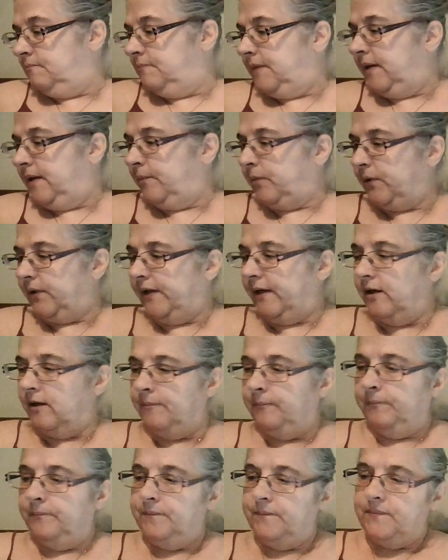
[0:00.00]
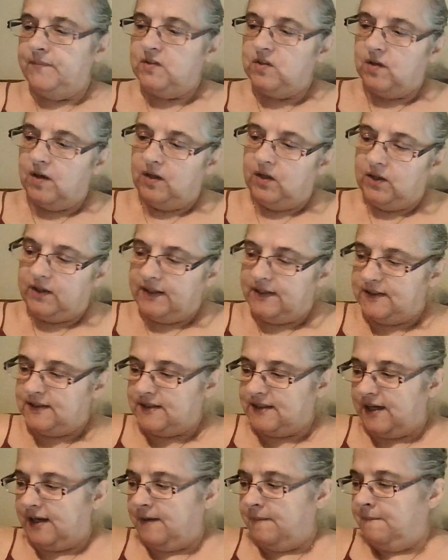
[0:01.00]
paper here. So look and
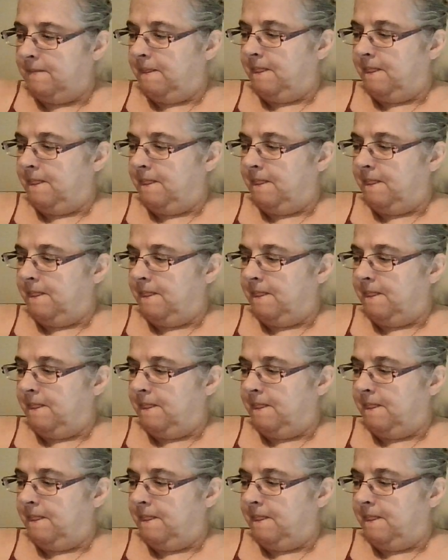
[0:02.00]
see.